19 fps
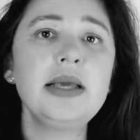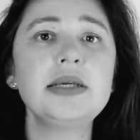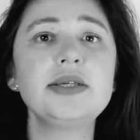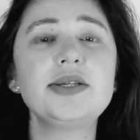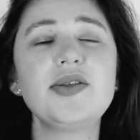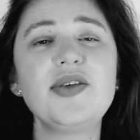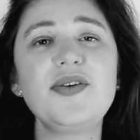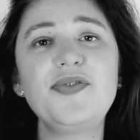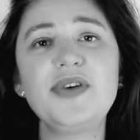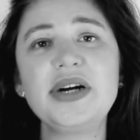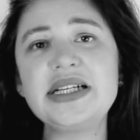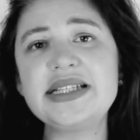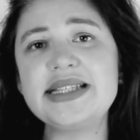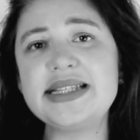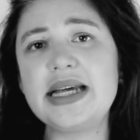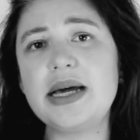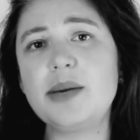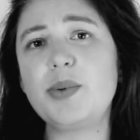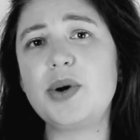So the first
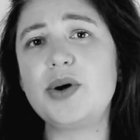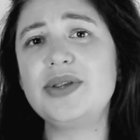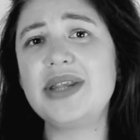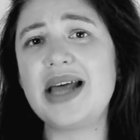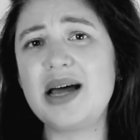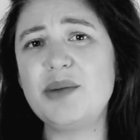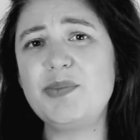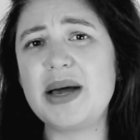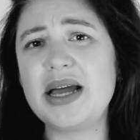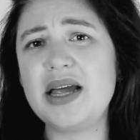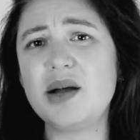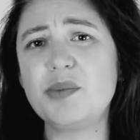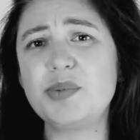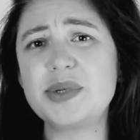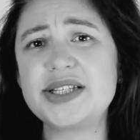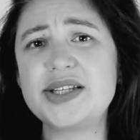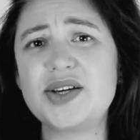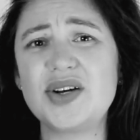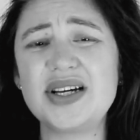step on that buyer
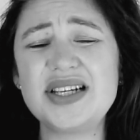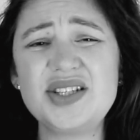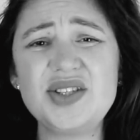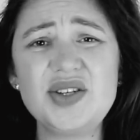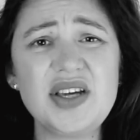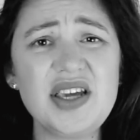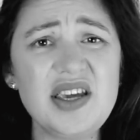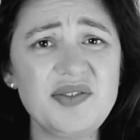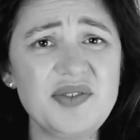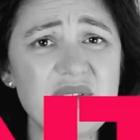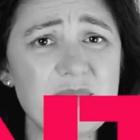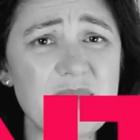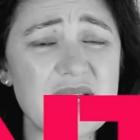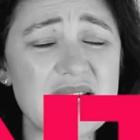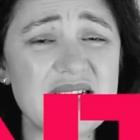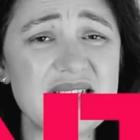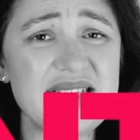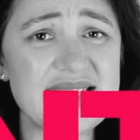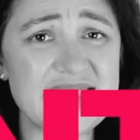persona is to give them
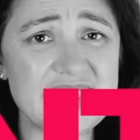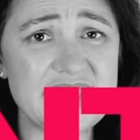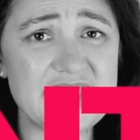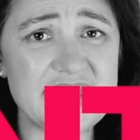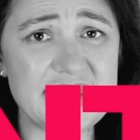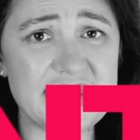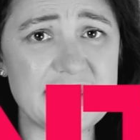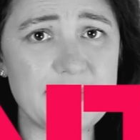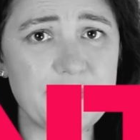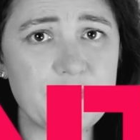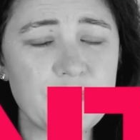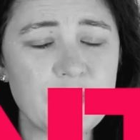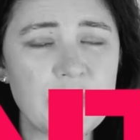an identity.